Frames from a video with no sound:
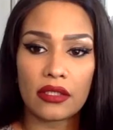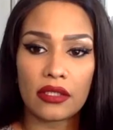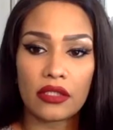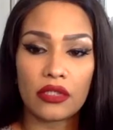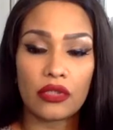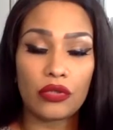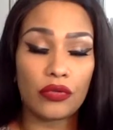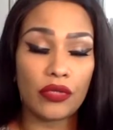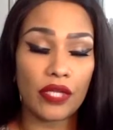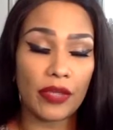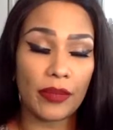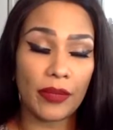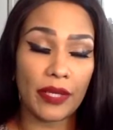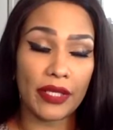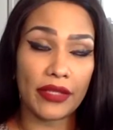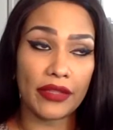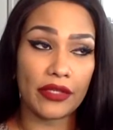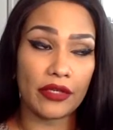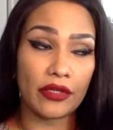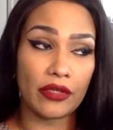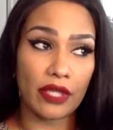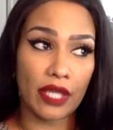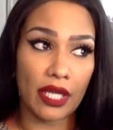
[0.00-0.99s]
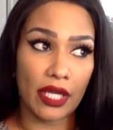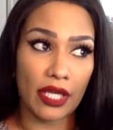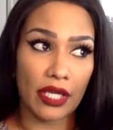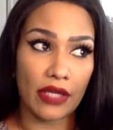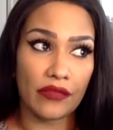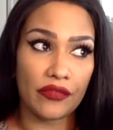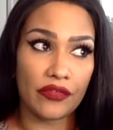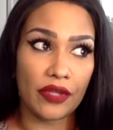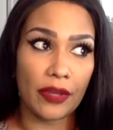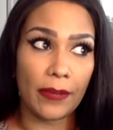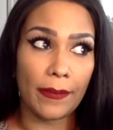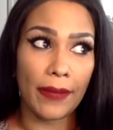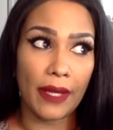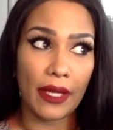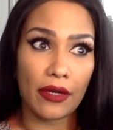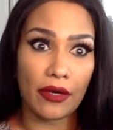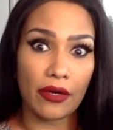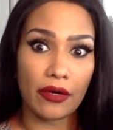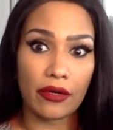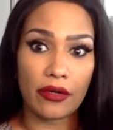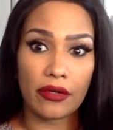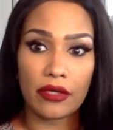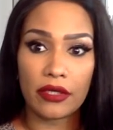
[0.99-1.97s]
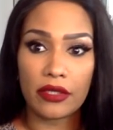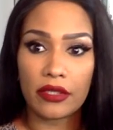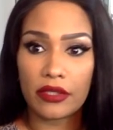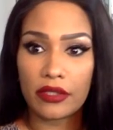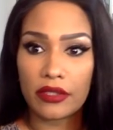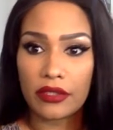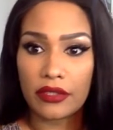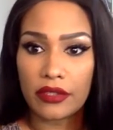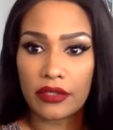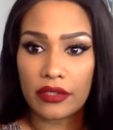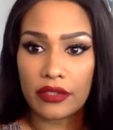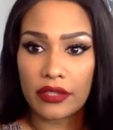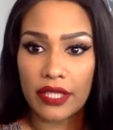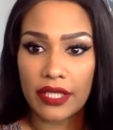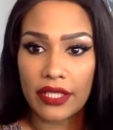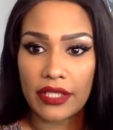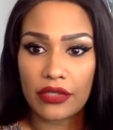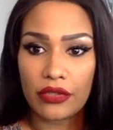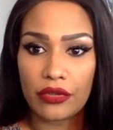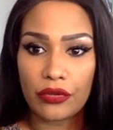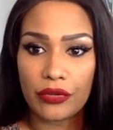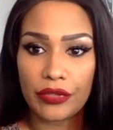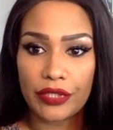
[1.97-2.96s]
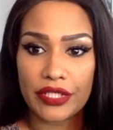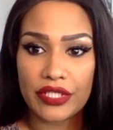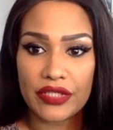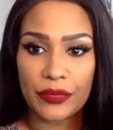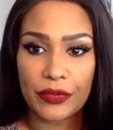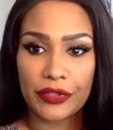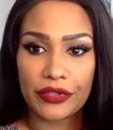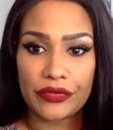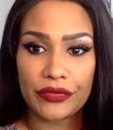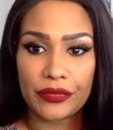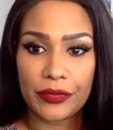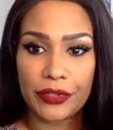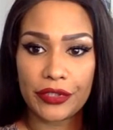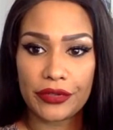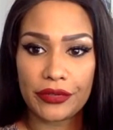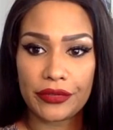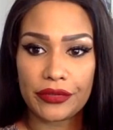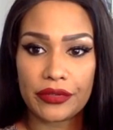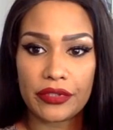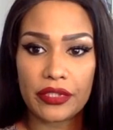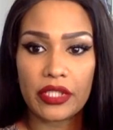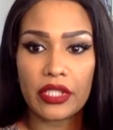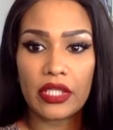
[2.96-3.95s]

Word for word: do they make their lives better? Thank you, Quinn. Sprinkle, sprinkle.